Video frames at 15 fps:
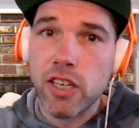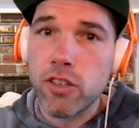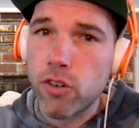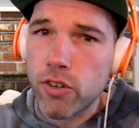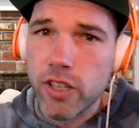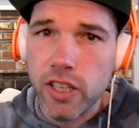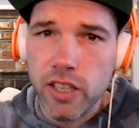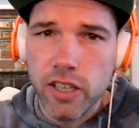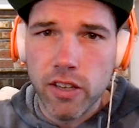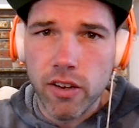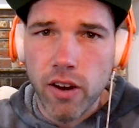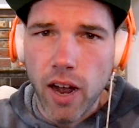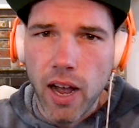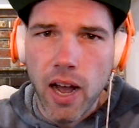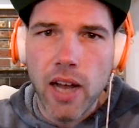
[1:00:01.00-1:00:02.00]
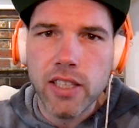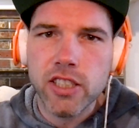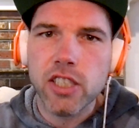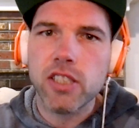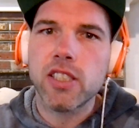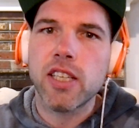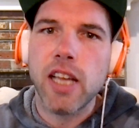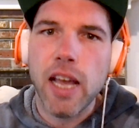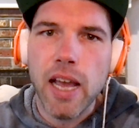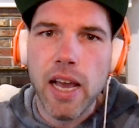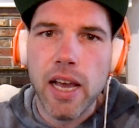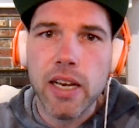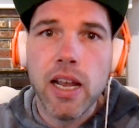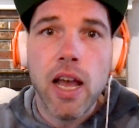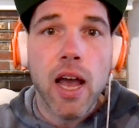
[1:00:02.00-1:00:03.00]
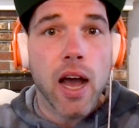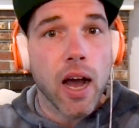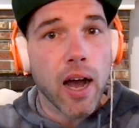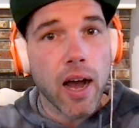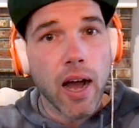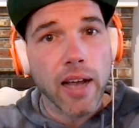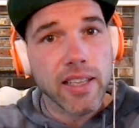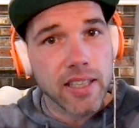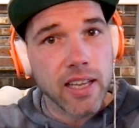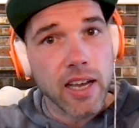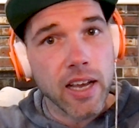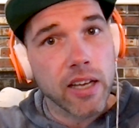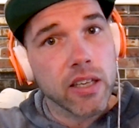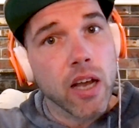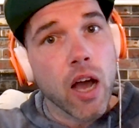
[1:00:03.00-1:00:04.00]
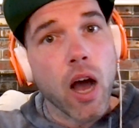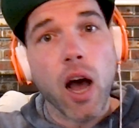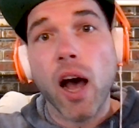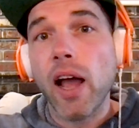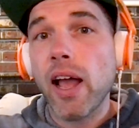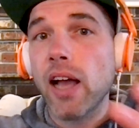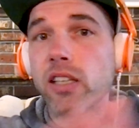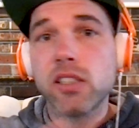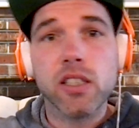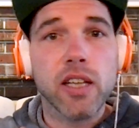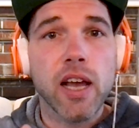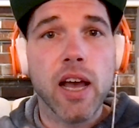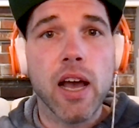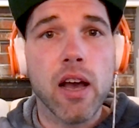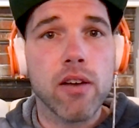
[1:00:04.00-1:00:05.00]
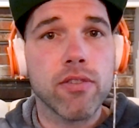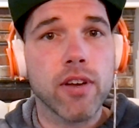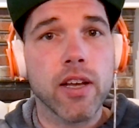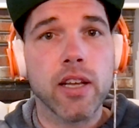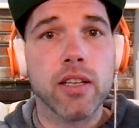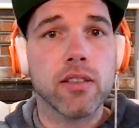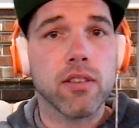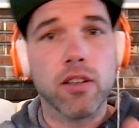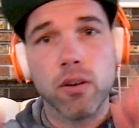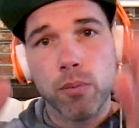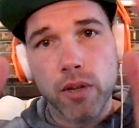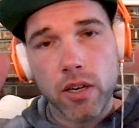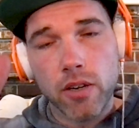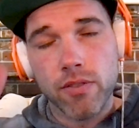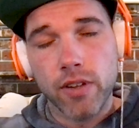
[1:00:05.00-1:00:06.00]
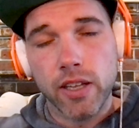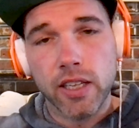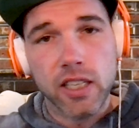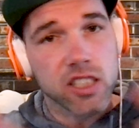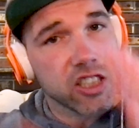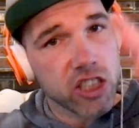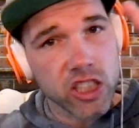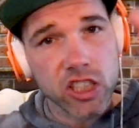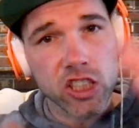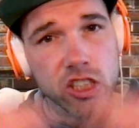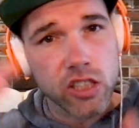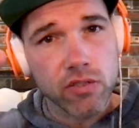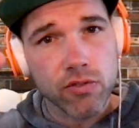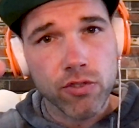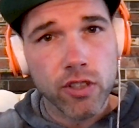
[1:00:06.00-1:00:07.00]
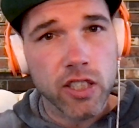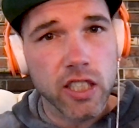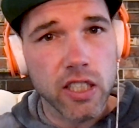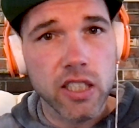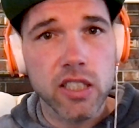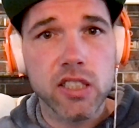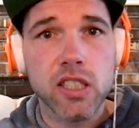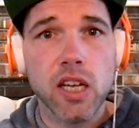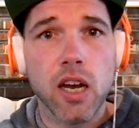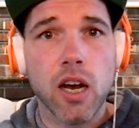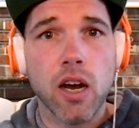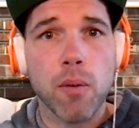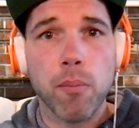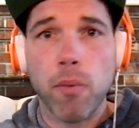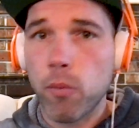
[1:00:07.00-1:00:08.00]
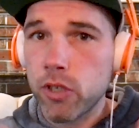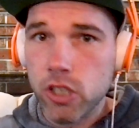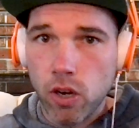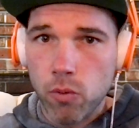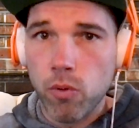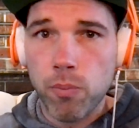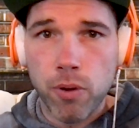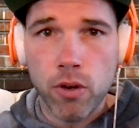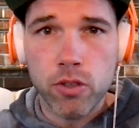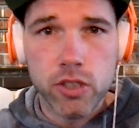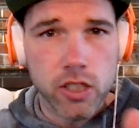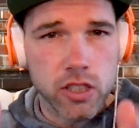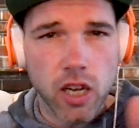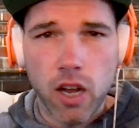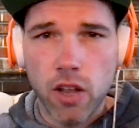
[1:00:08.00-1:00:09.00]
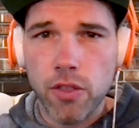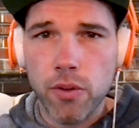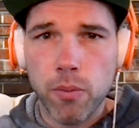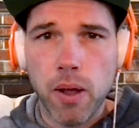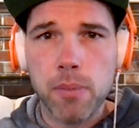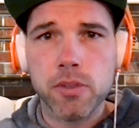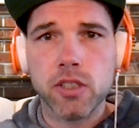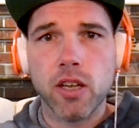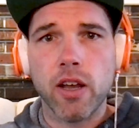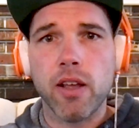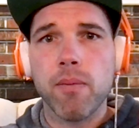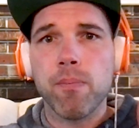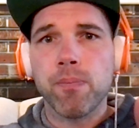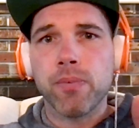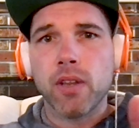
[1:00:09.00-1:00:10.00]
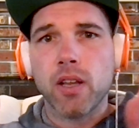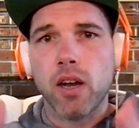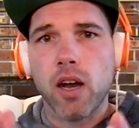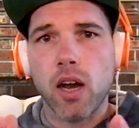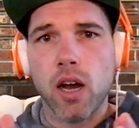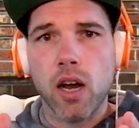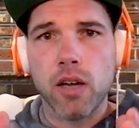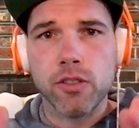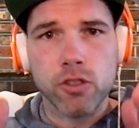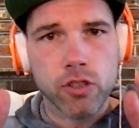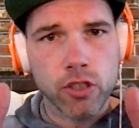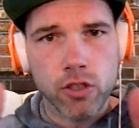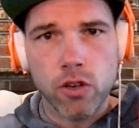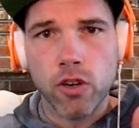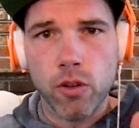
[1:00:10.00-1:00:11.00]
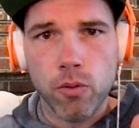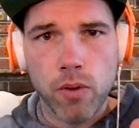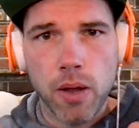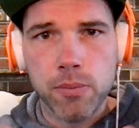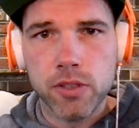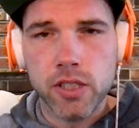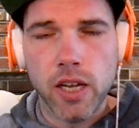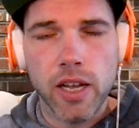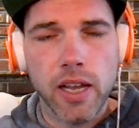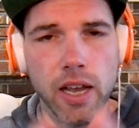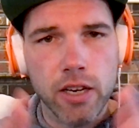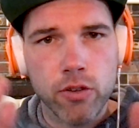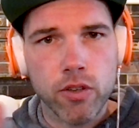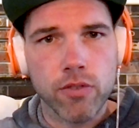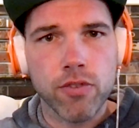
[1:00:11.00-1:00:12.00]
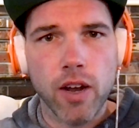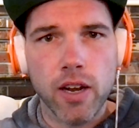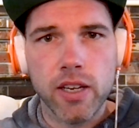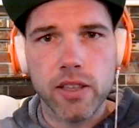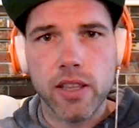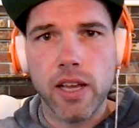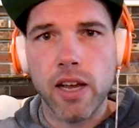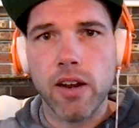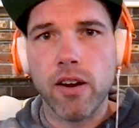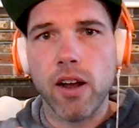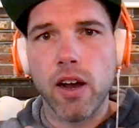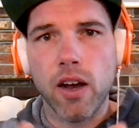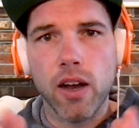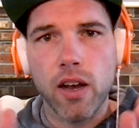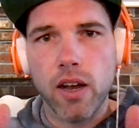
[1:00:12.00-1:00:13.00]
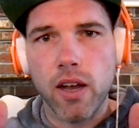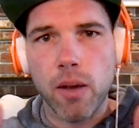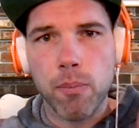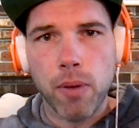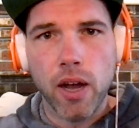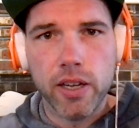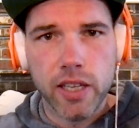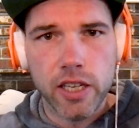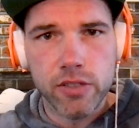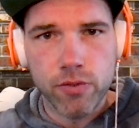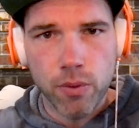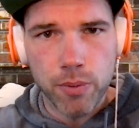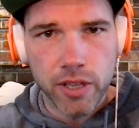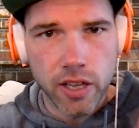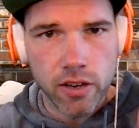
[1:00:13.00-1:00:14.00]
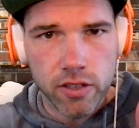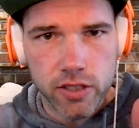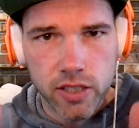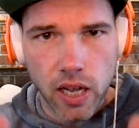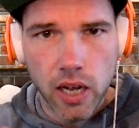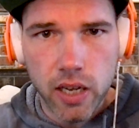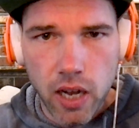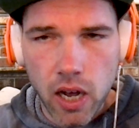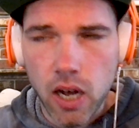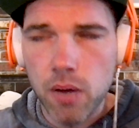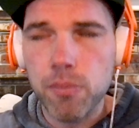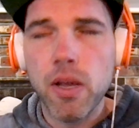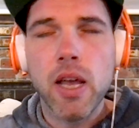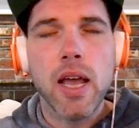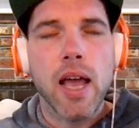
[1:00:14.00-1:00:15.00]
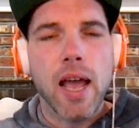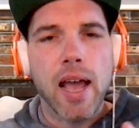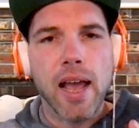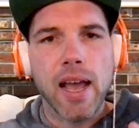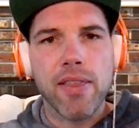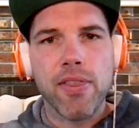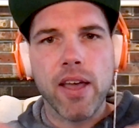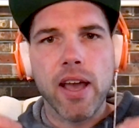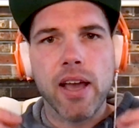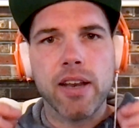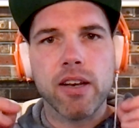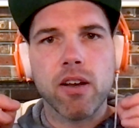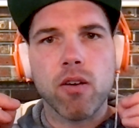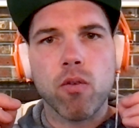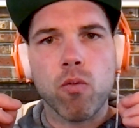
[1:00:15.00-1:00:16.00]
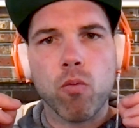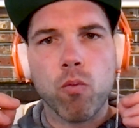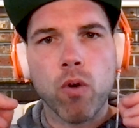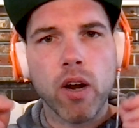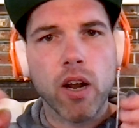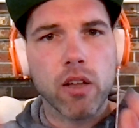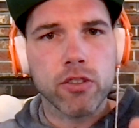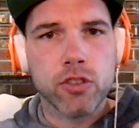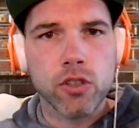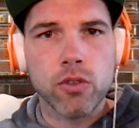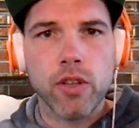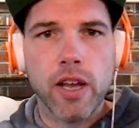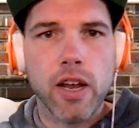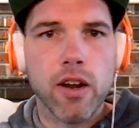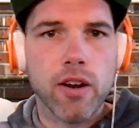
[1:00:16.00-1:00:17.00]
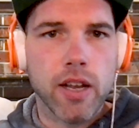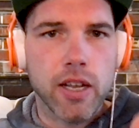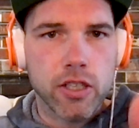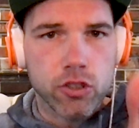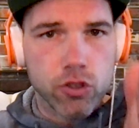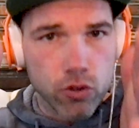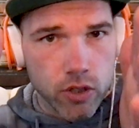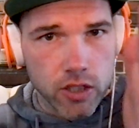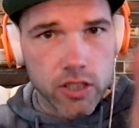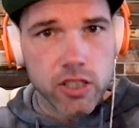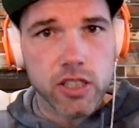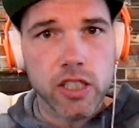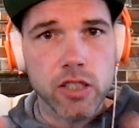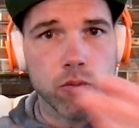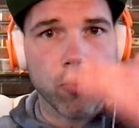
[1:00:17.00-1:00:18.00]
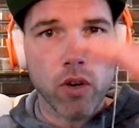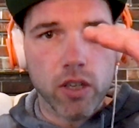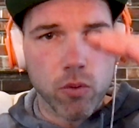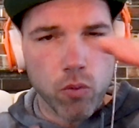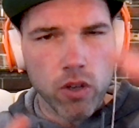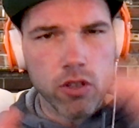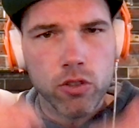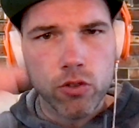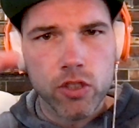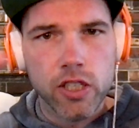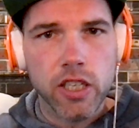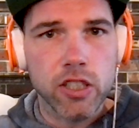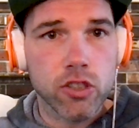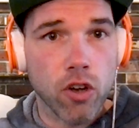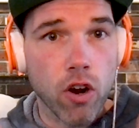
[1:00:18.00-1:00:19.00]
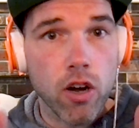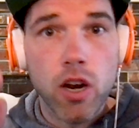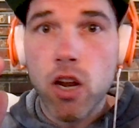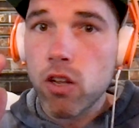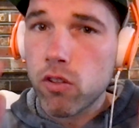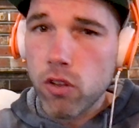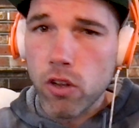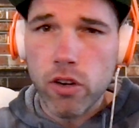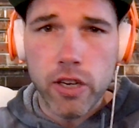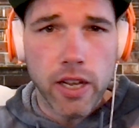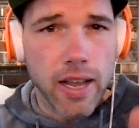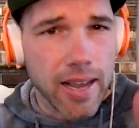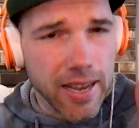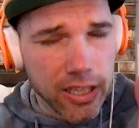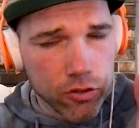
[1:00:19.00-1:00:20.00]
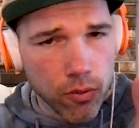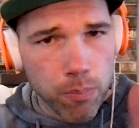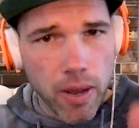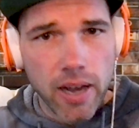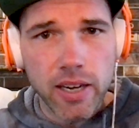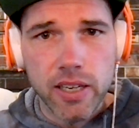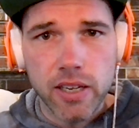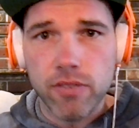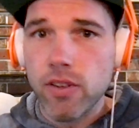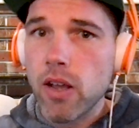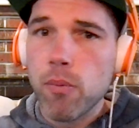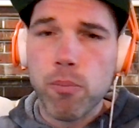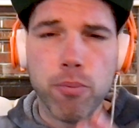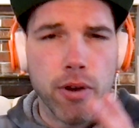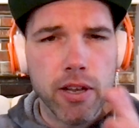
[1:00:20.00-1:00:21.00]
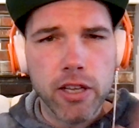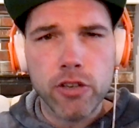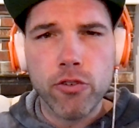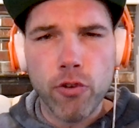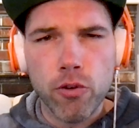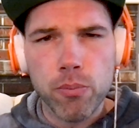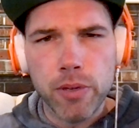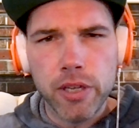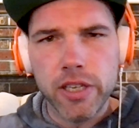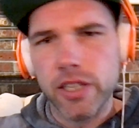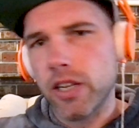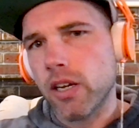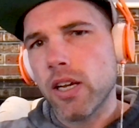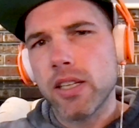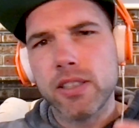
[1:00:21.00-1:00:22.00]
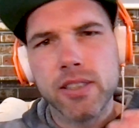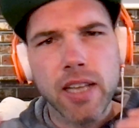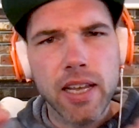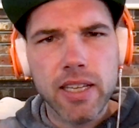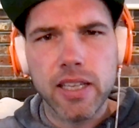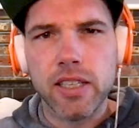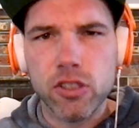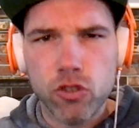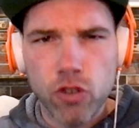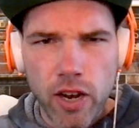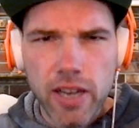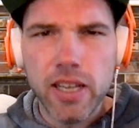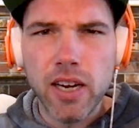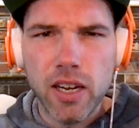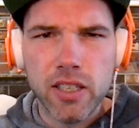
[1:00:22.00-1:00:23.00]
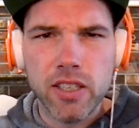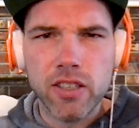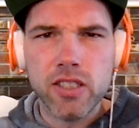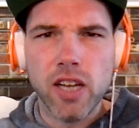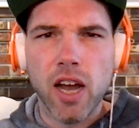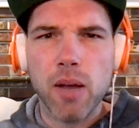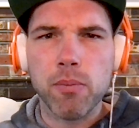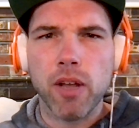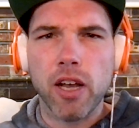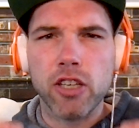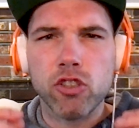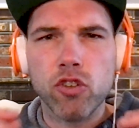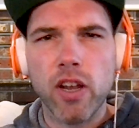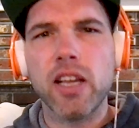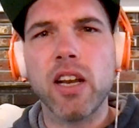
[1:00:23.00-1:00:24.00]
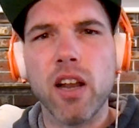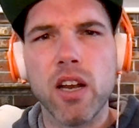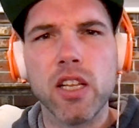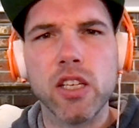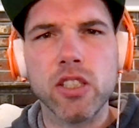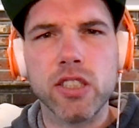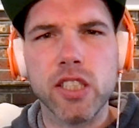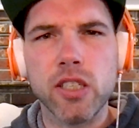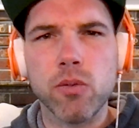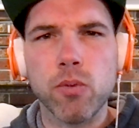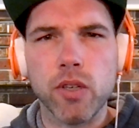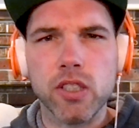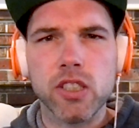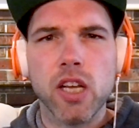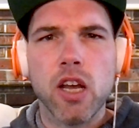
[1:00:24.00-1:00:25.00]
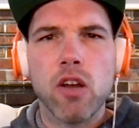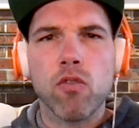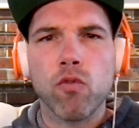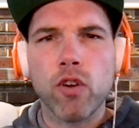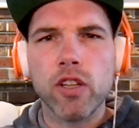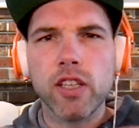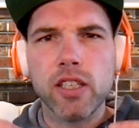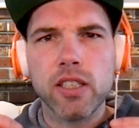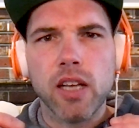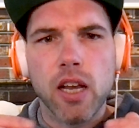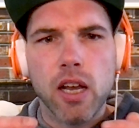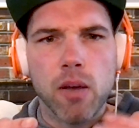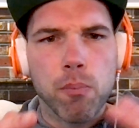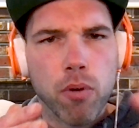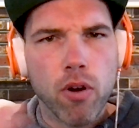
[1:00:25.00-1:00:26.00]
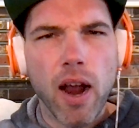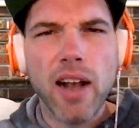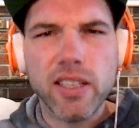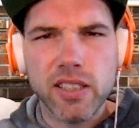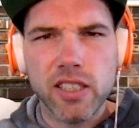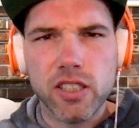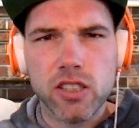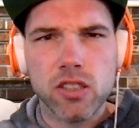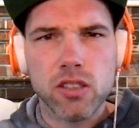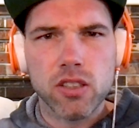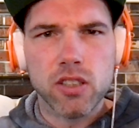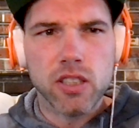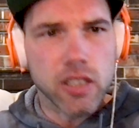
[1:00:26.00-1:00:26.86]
single key here. I just can't. I can't. I actually have a little bit of like a cheat sheet for keys, which I will post. It's on the website. You can go to the website and you can find it there, podcastforbeginners.com. And then what I'll do there is you can see what those keys are. Learn it. It's repetitive. Bring in your own media. Take it. Drag it onto your timeline. Drag it onto your sequence. Really practice.